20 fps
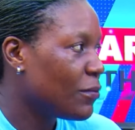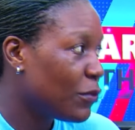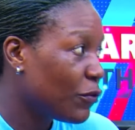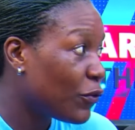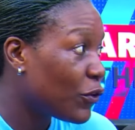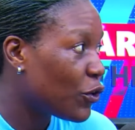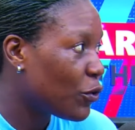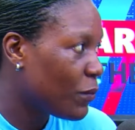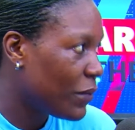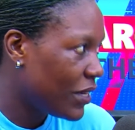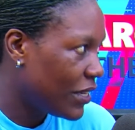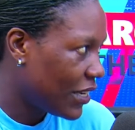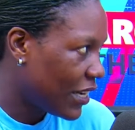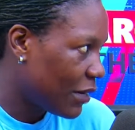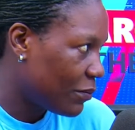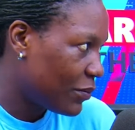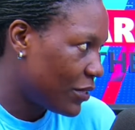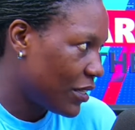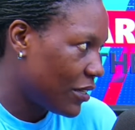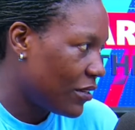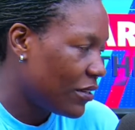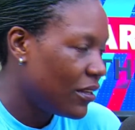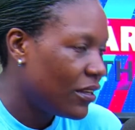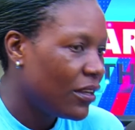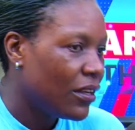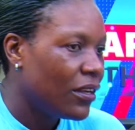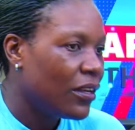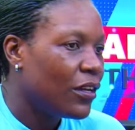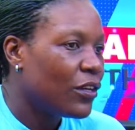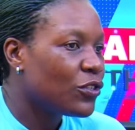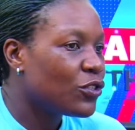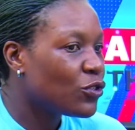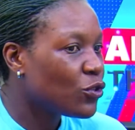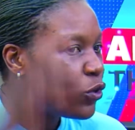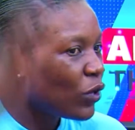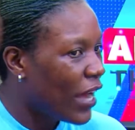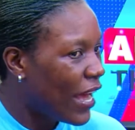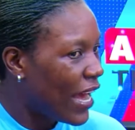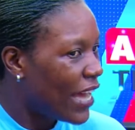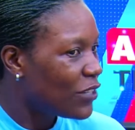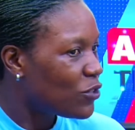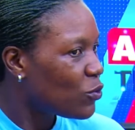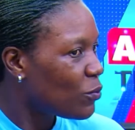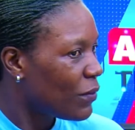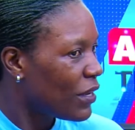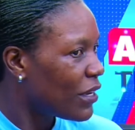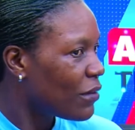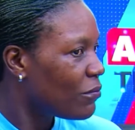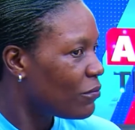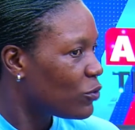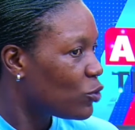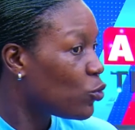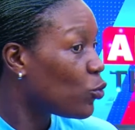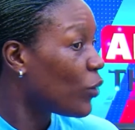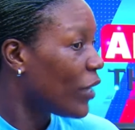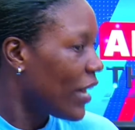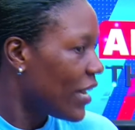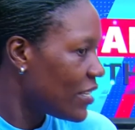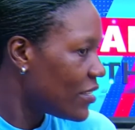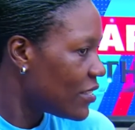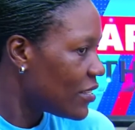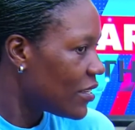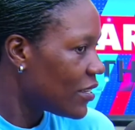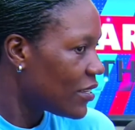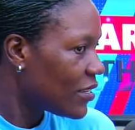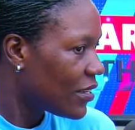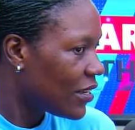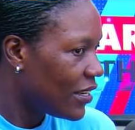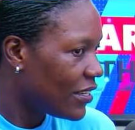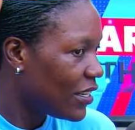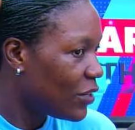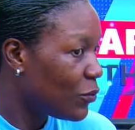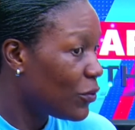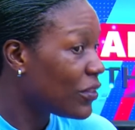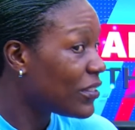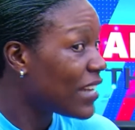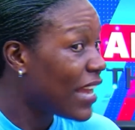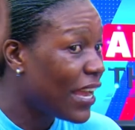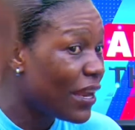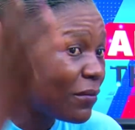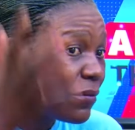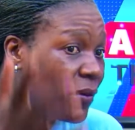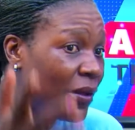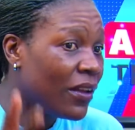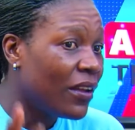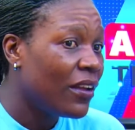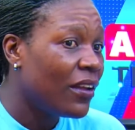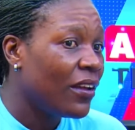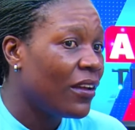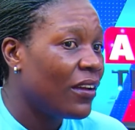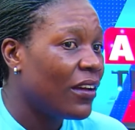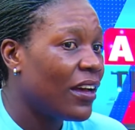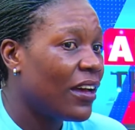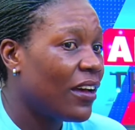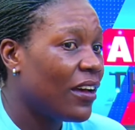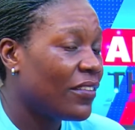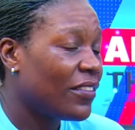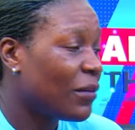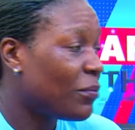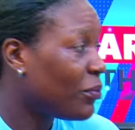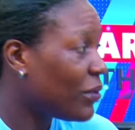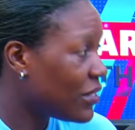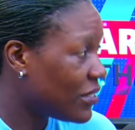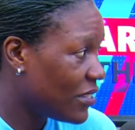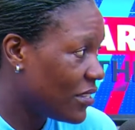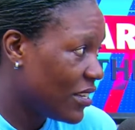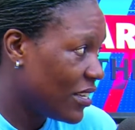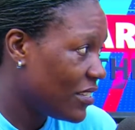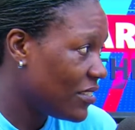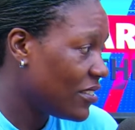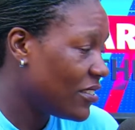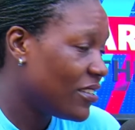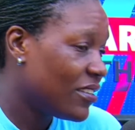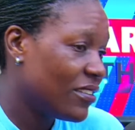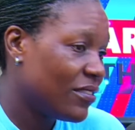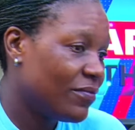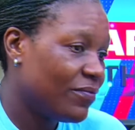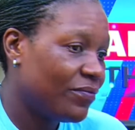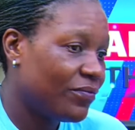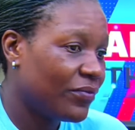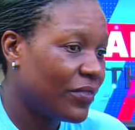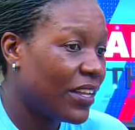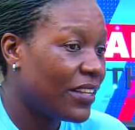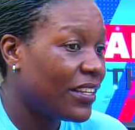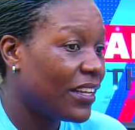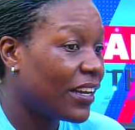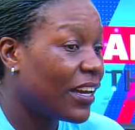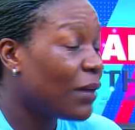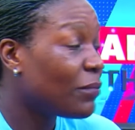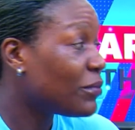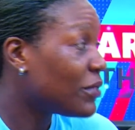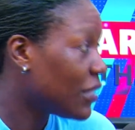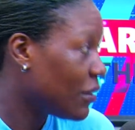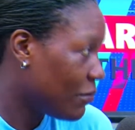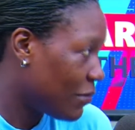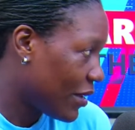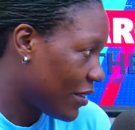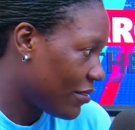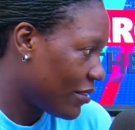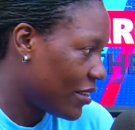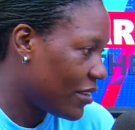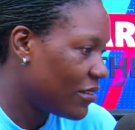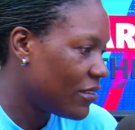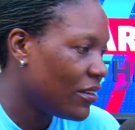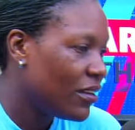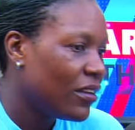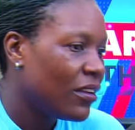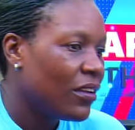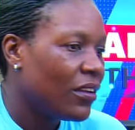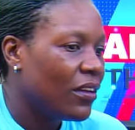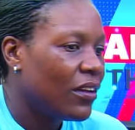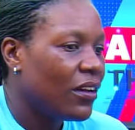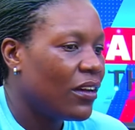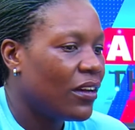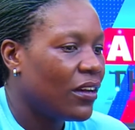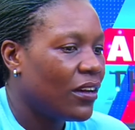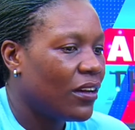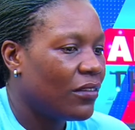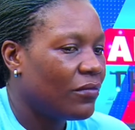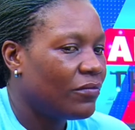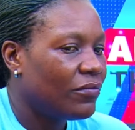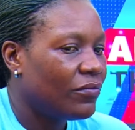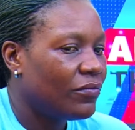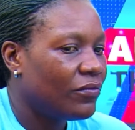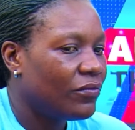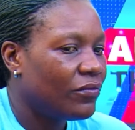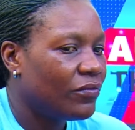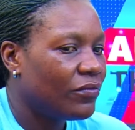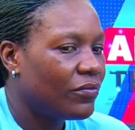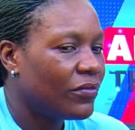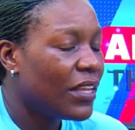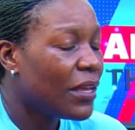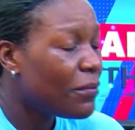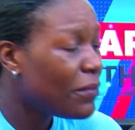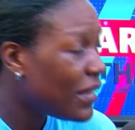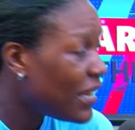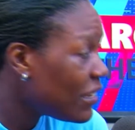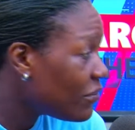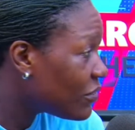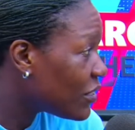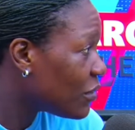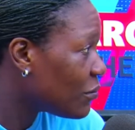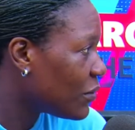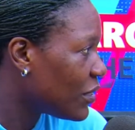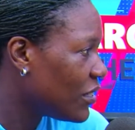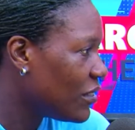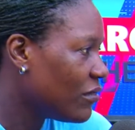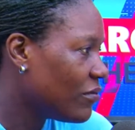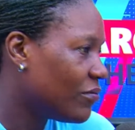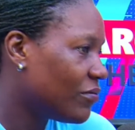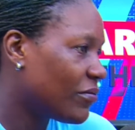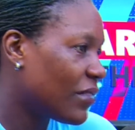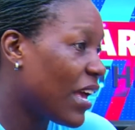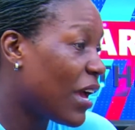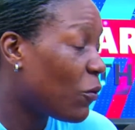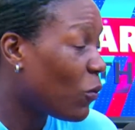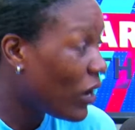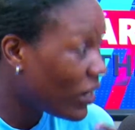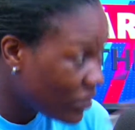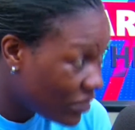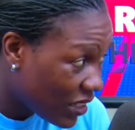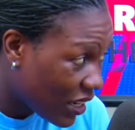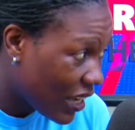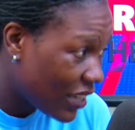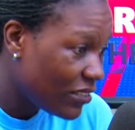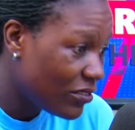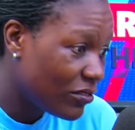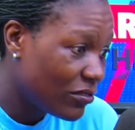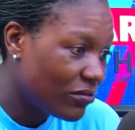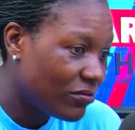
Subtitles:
before you're made captain. Okay. So I had to make 2 years. And then with time, the president and the captain by then, they believed in me. I worked hard